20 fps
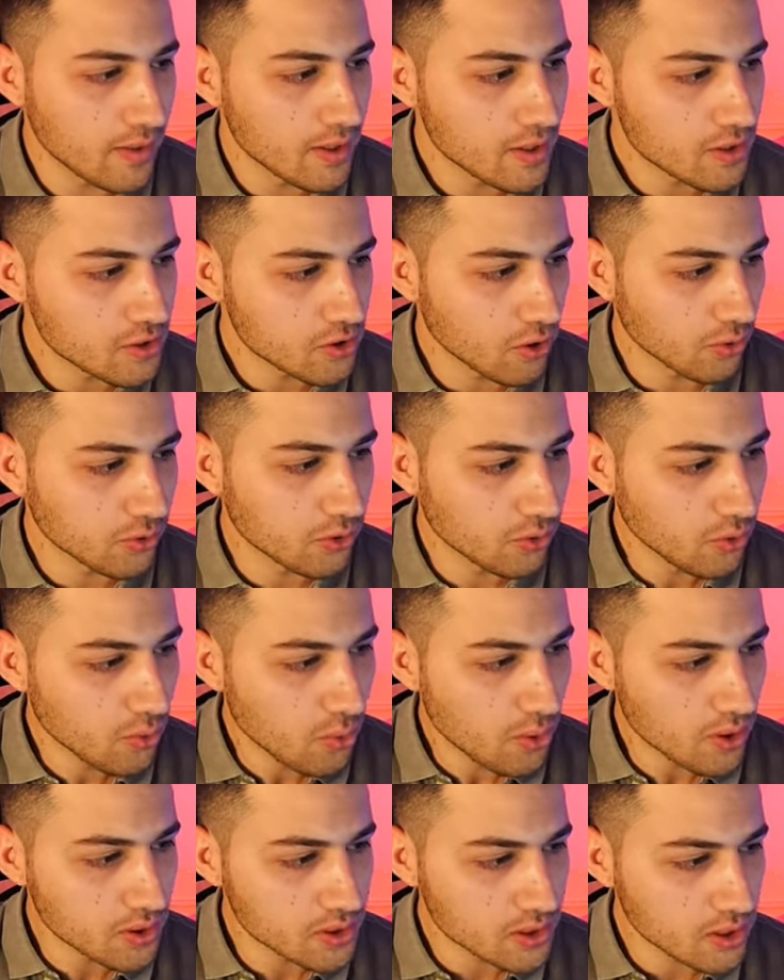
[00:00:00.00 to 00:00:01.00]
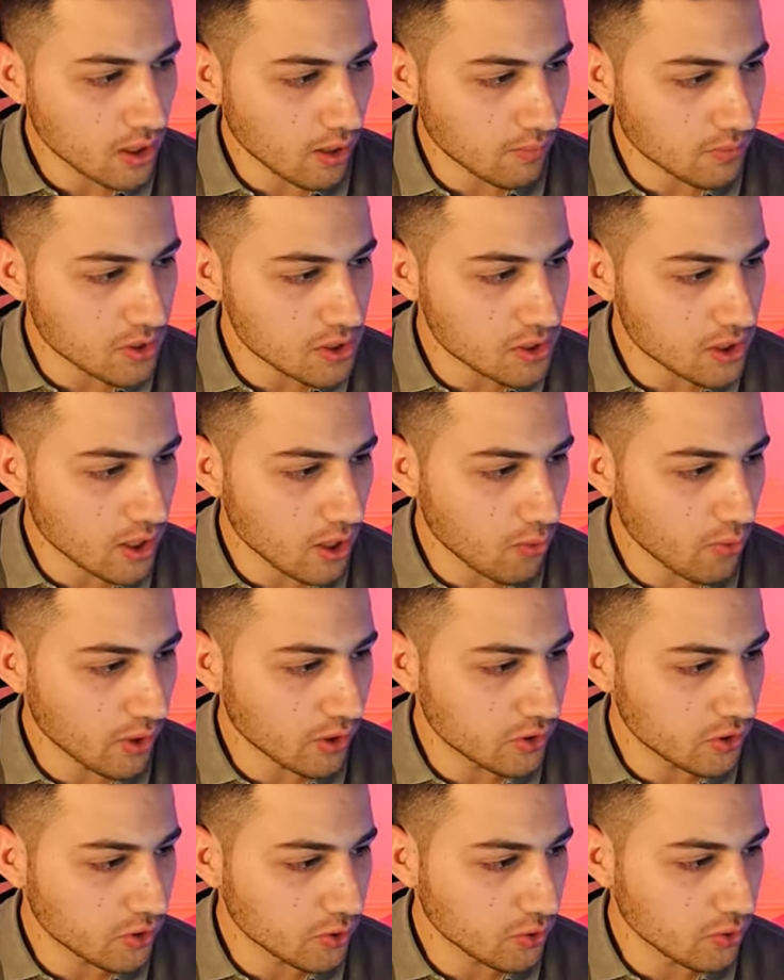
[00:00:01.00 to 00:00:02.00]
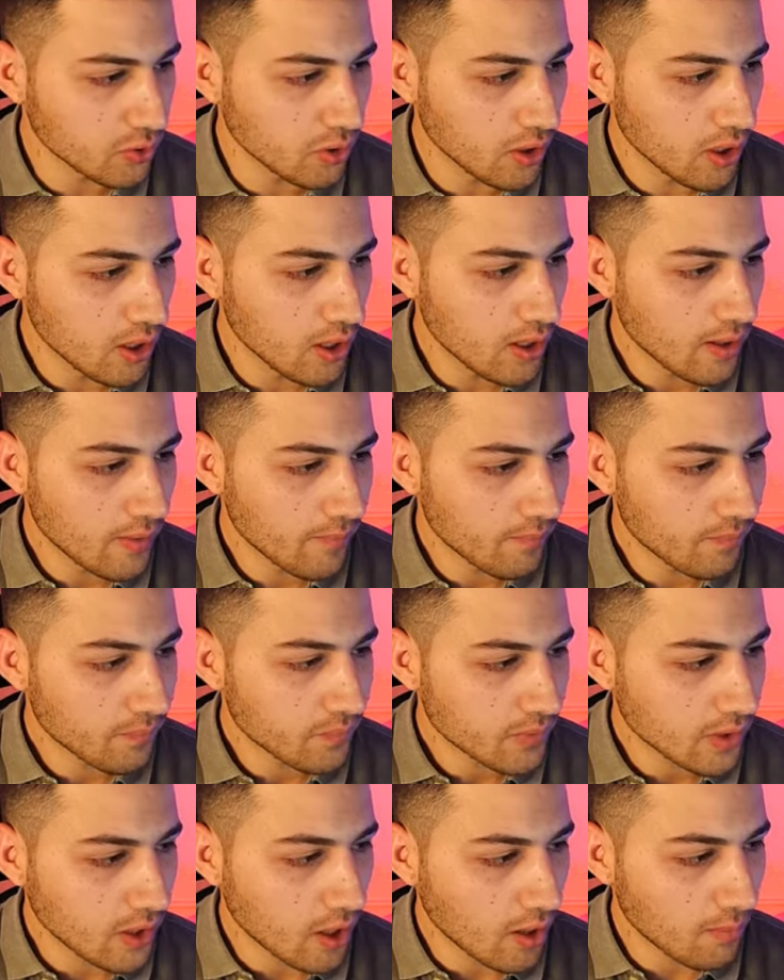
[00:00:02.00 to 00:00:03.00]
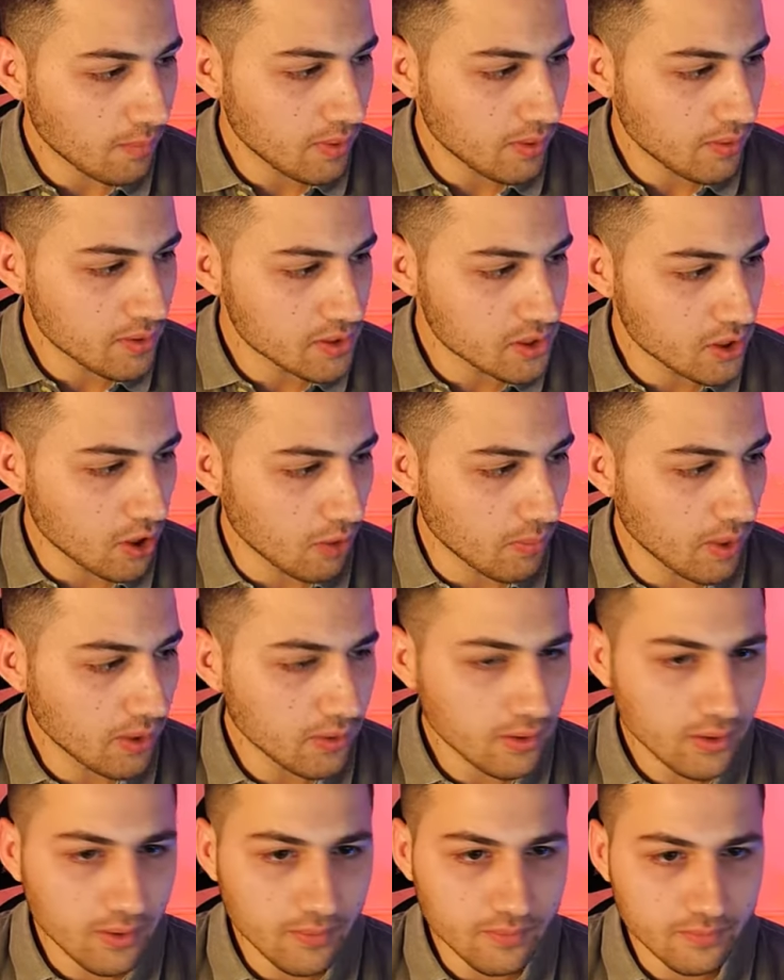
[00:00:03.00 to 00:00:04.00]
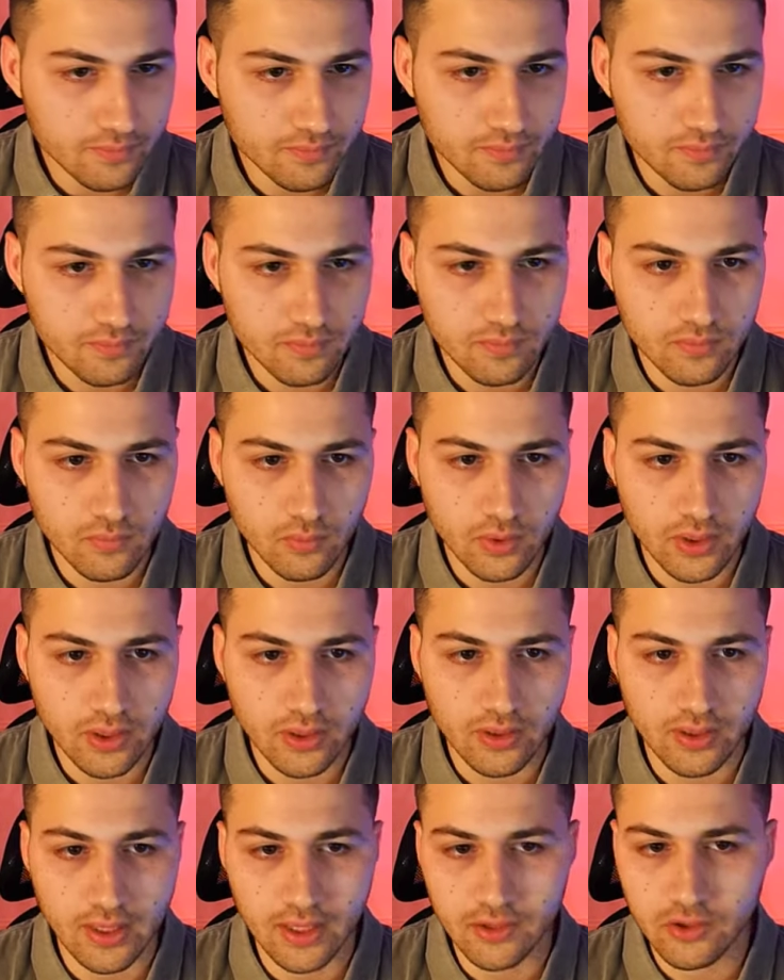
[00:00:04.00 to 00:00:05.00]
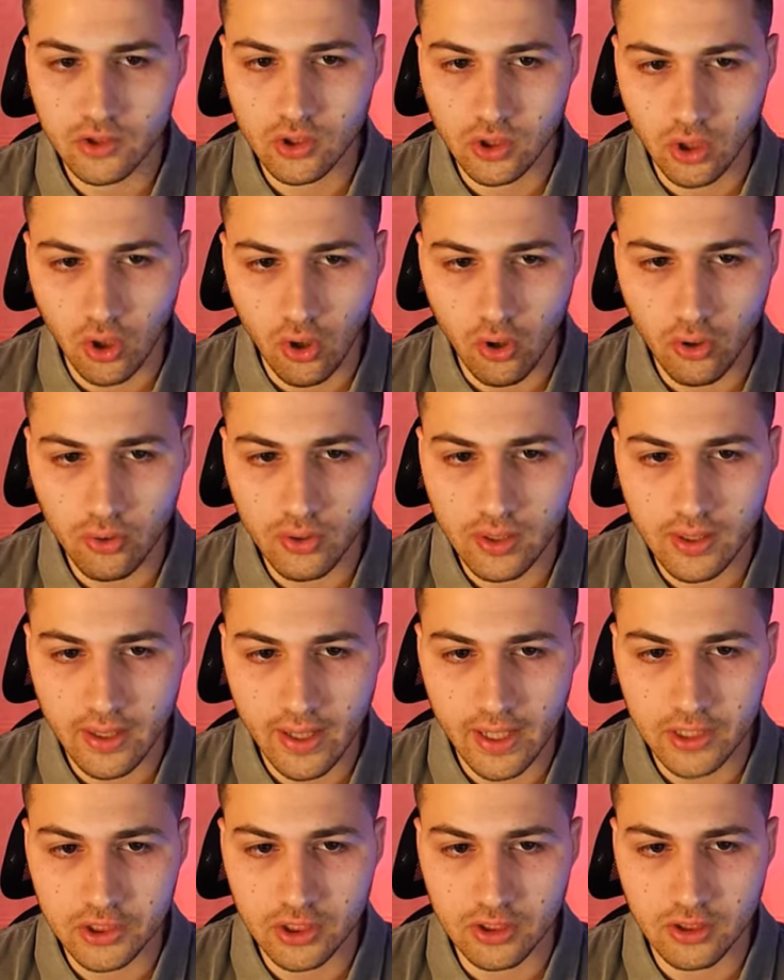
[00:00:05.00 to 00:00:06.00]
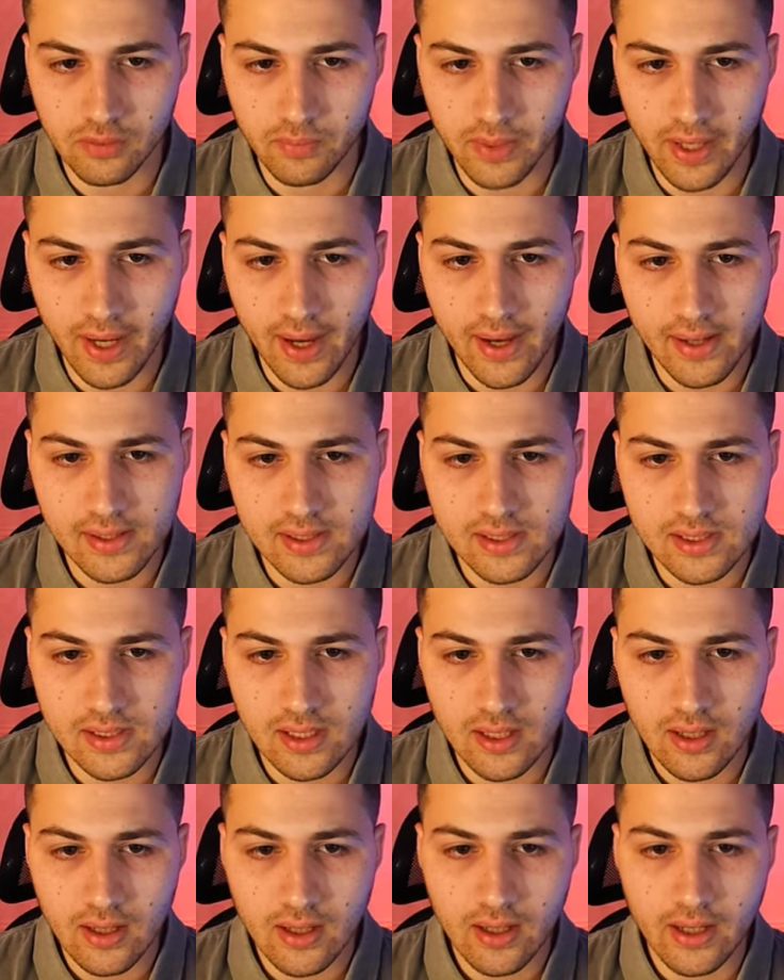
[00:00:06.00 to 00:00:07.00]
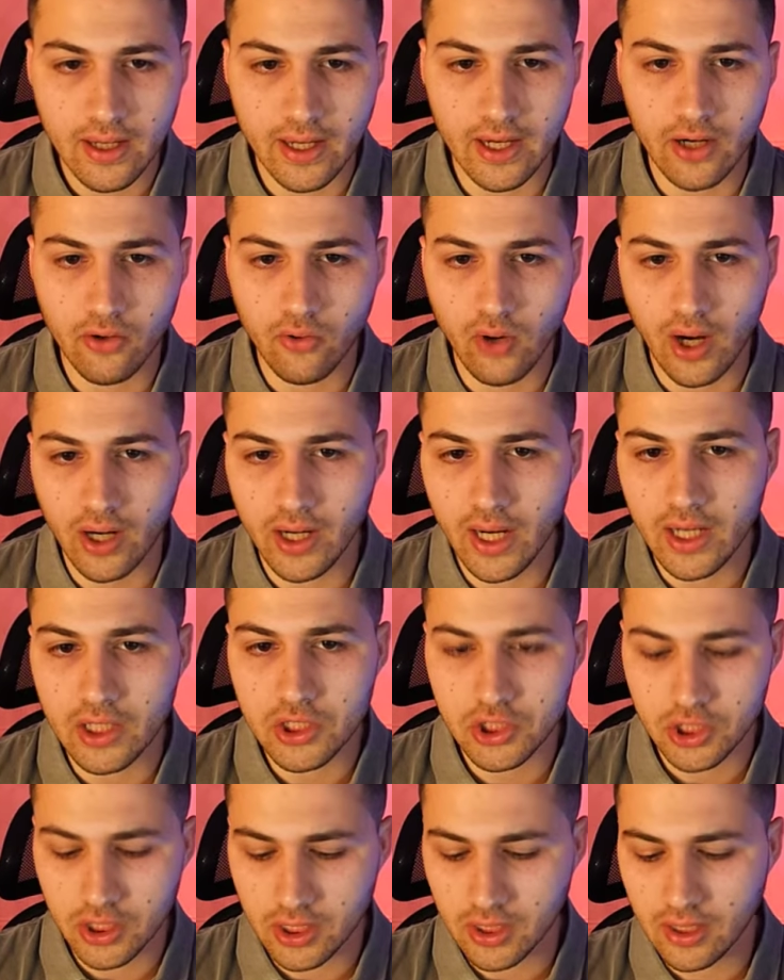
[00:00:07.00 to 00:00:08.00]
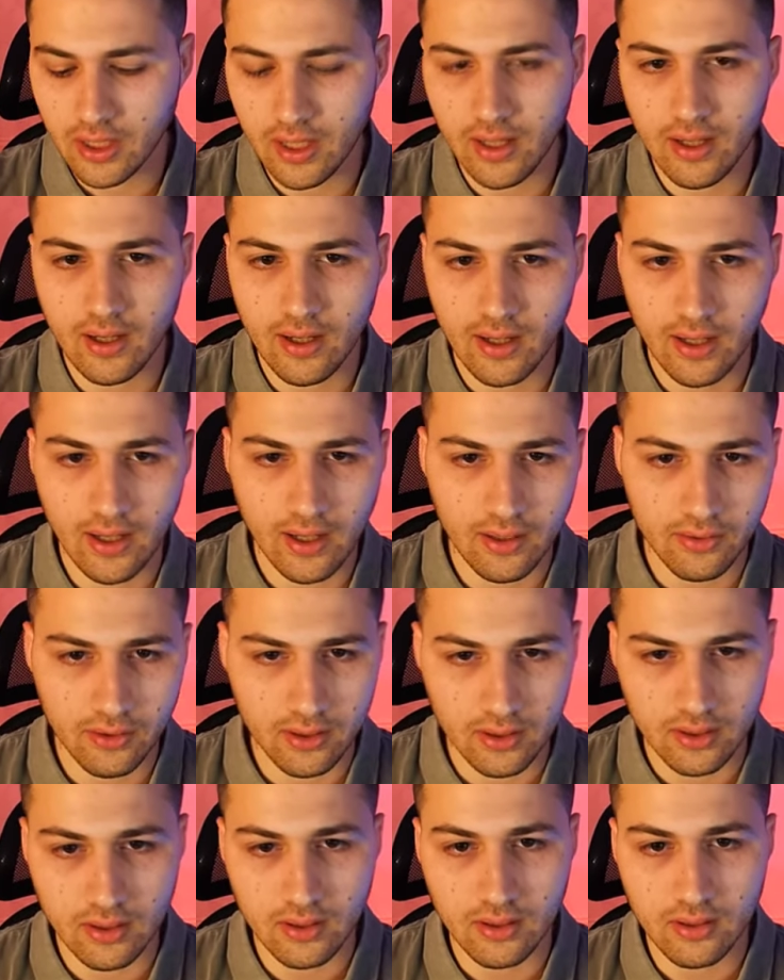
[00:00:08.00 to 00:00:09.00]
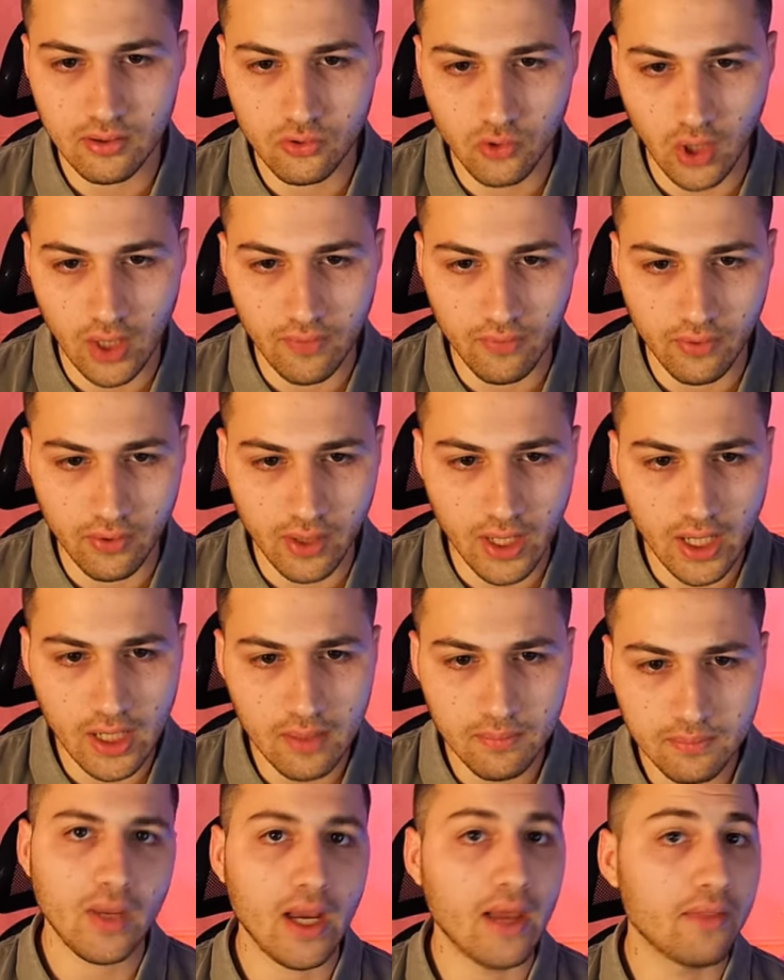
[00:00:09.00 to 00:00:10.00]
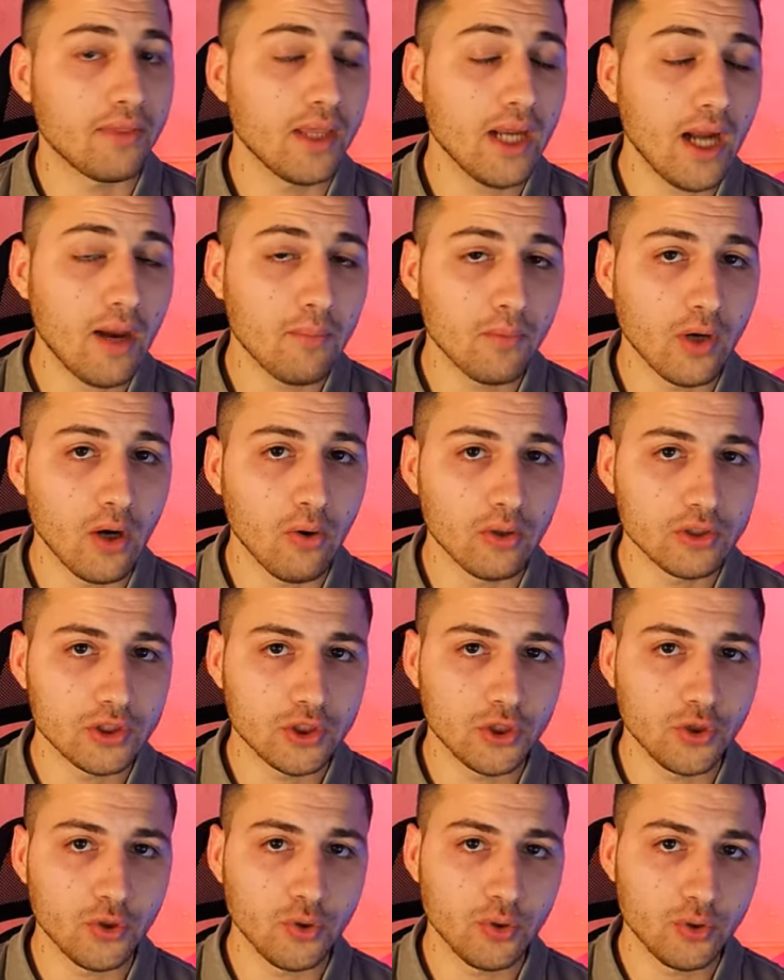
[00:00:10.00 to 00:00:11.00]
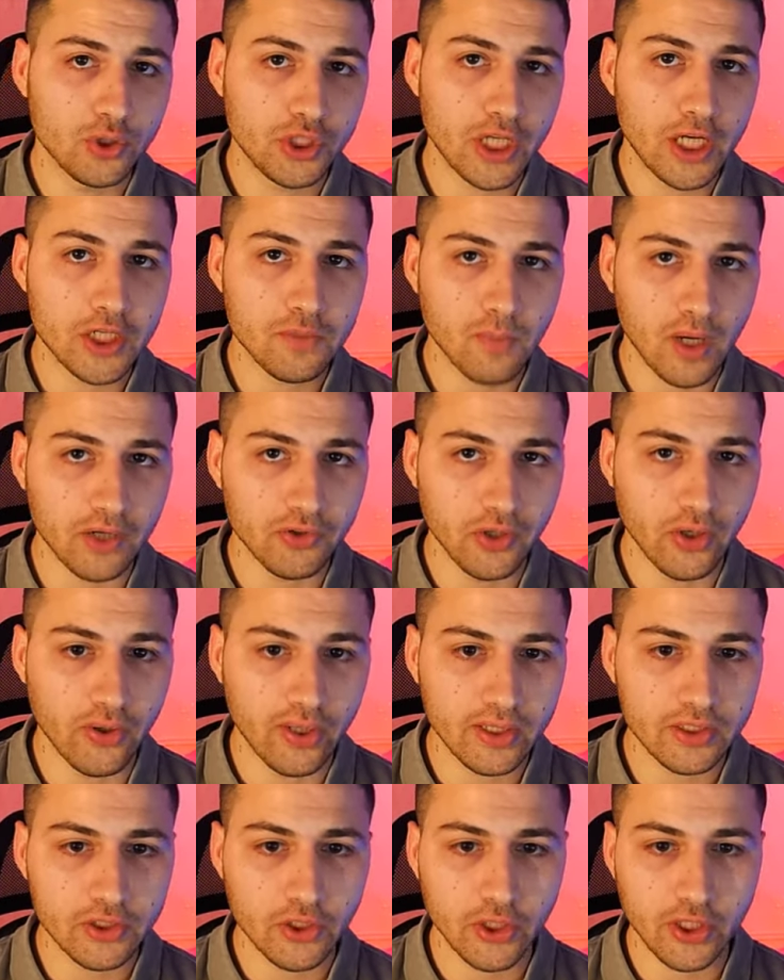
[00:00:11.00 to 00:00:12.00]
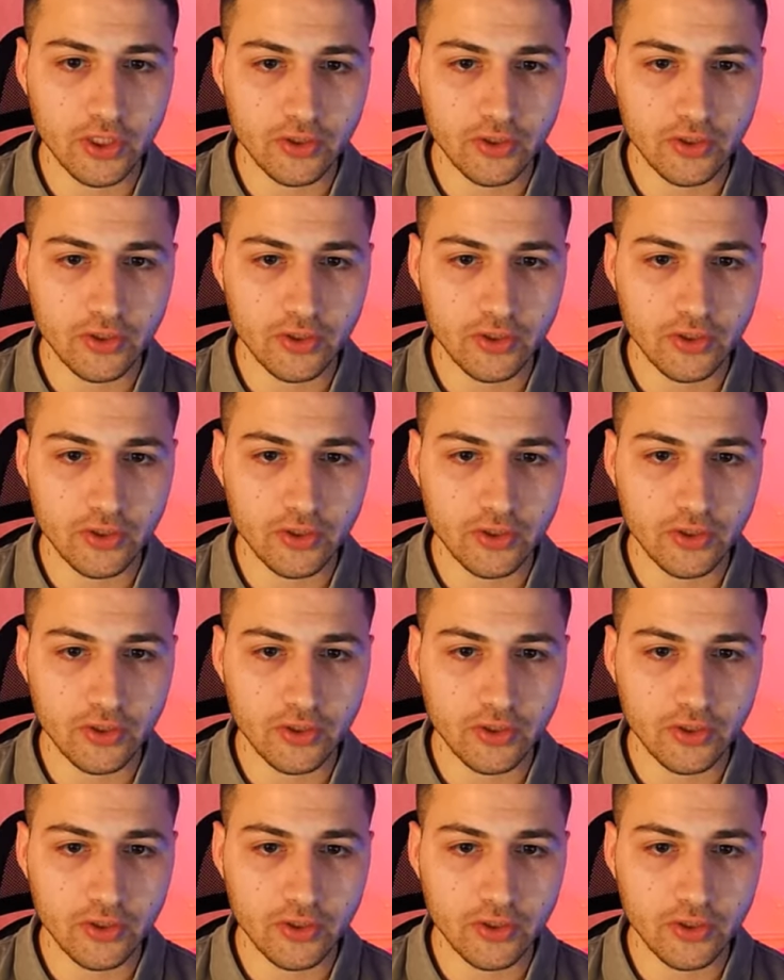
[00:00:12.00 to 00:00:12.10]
So to do this, I'm just going to copy this command, git clone https aircrackng and the driver name, and then I'm going to change my directory